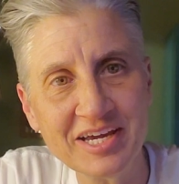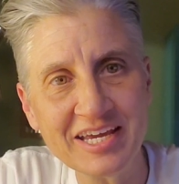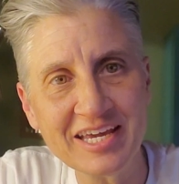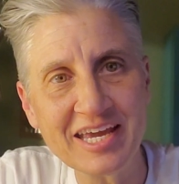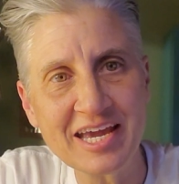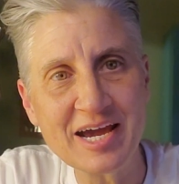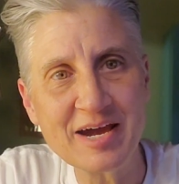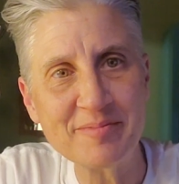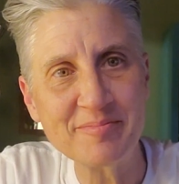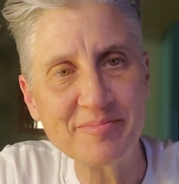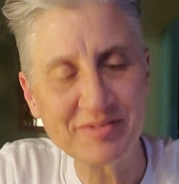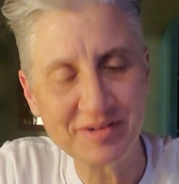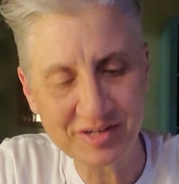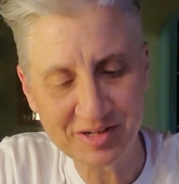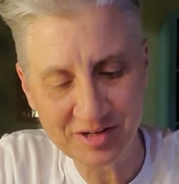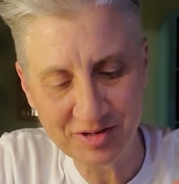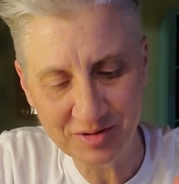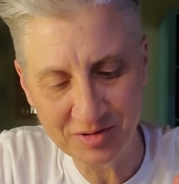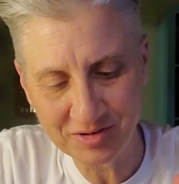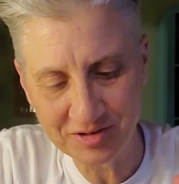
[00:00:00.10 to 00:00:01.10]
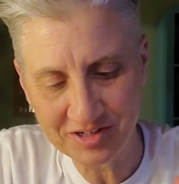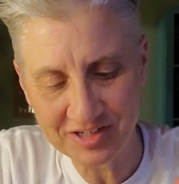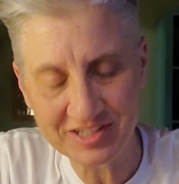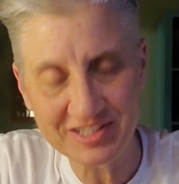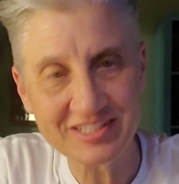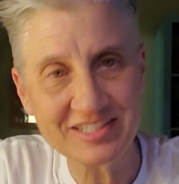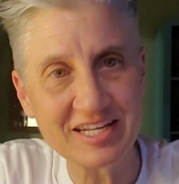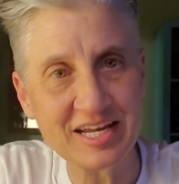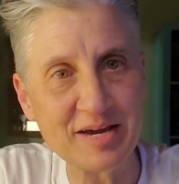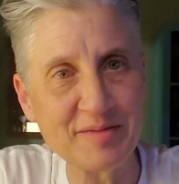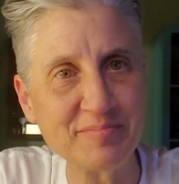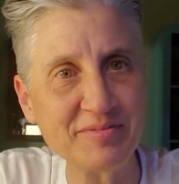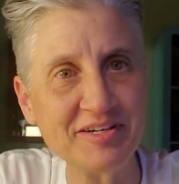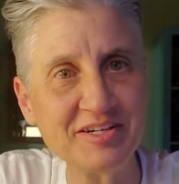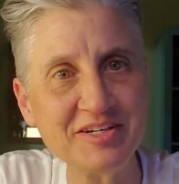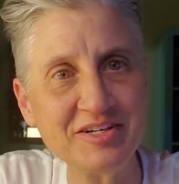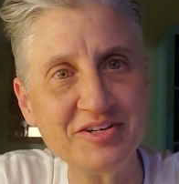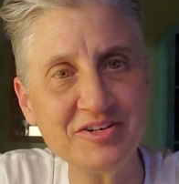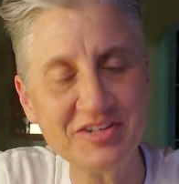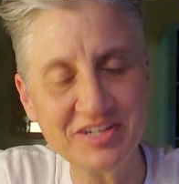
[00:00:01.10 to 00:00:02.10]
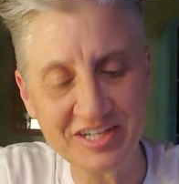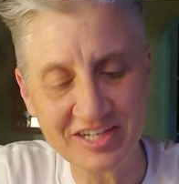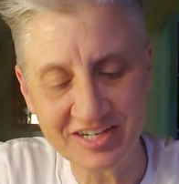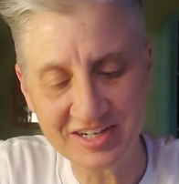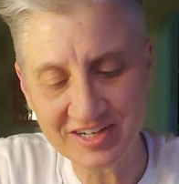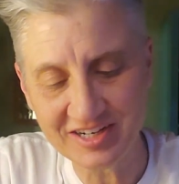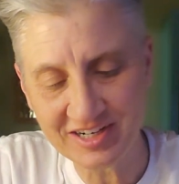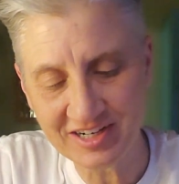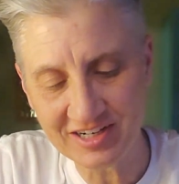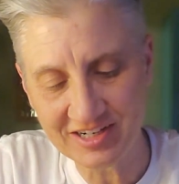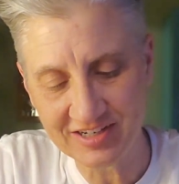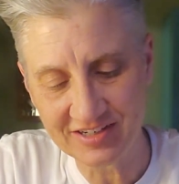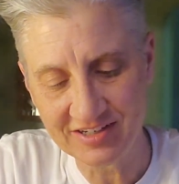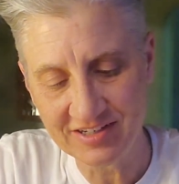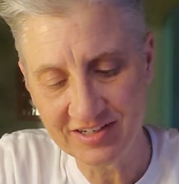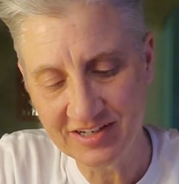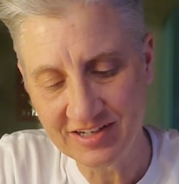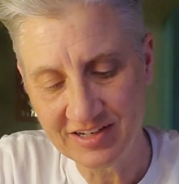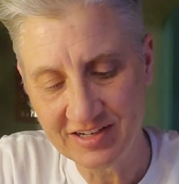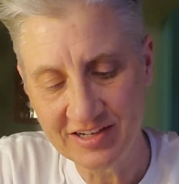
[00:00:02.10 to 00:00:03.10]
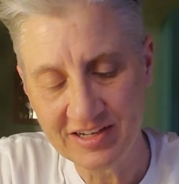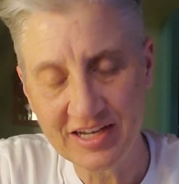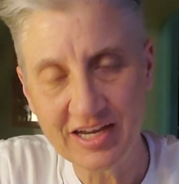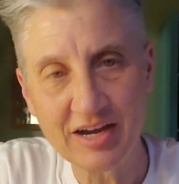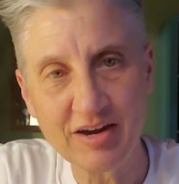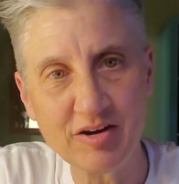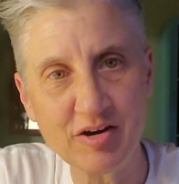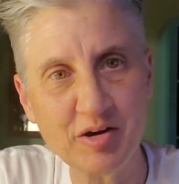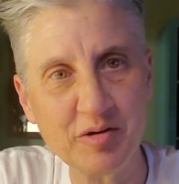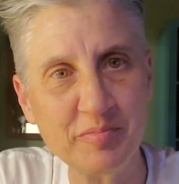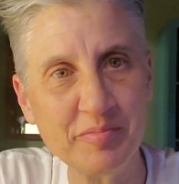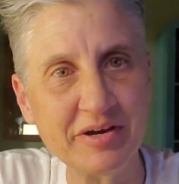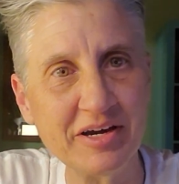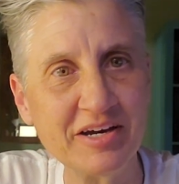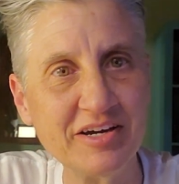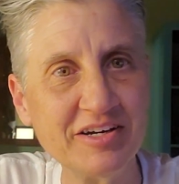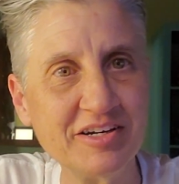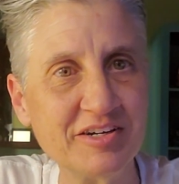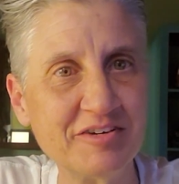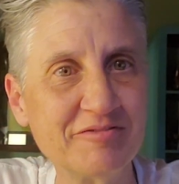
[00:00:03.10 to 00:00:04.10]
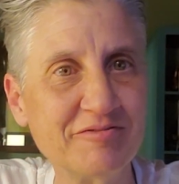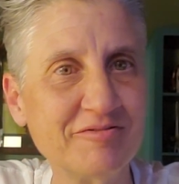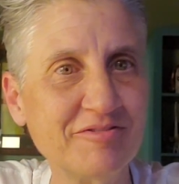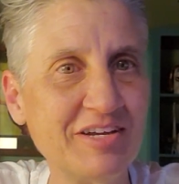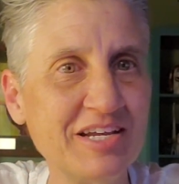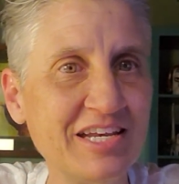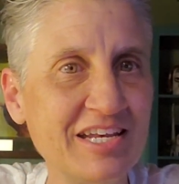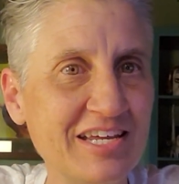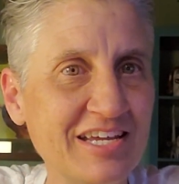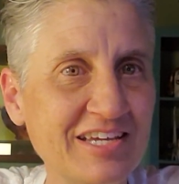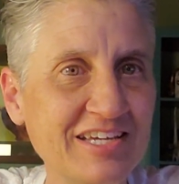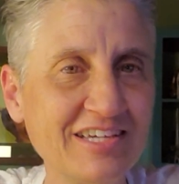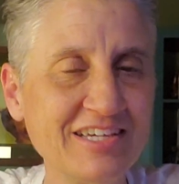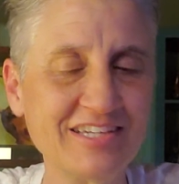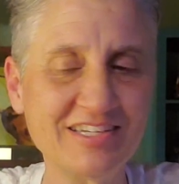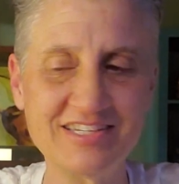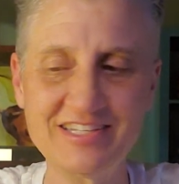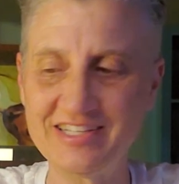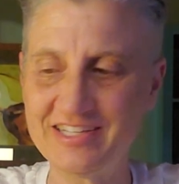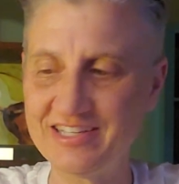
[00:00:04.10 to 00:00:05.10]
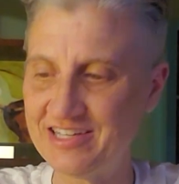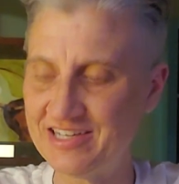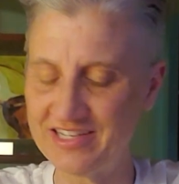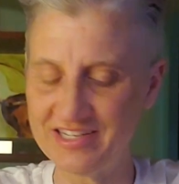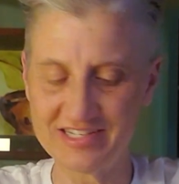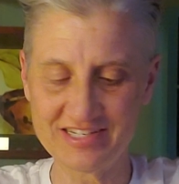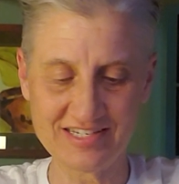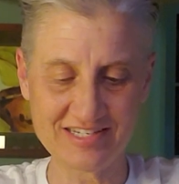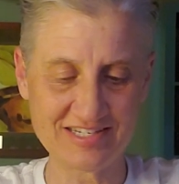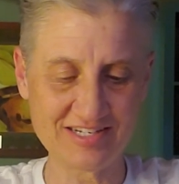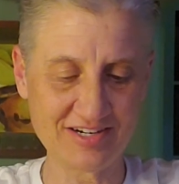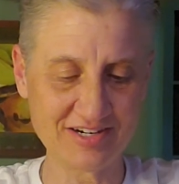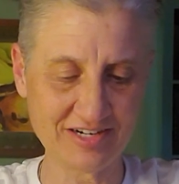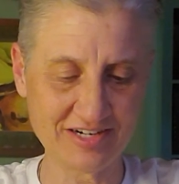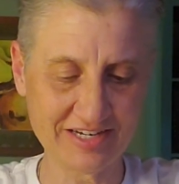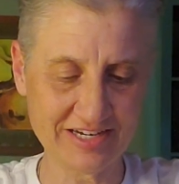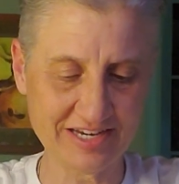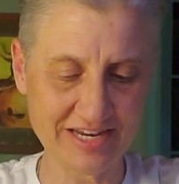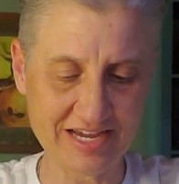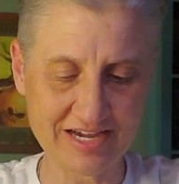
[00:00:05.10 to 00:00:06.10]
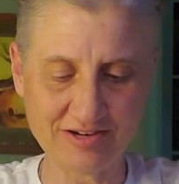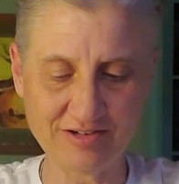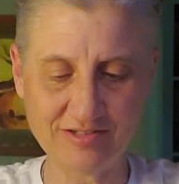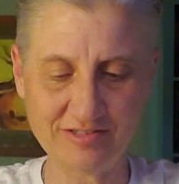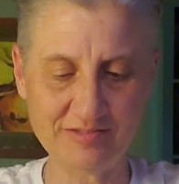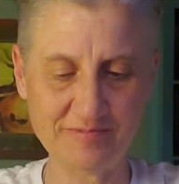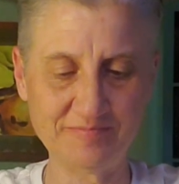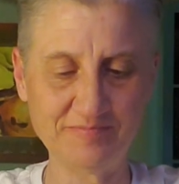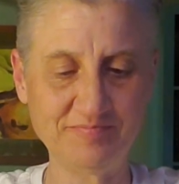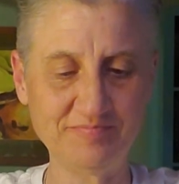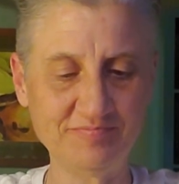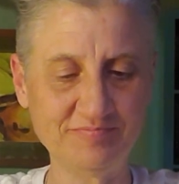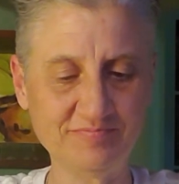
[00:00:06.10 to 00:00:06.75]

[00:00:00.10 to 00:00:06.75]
hey Capricorns, Happy New Year. How about a reading to get you started out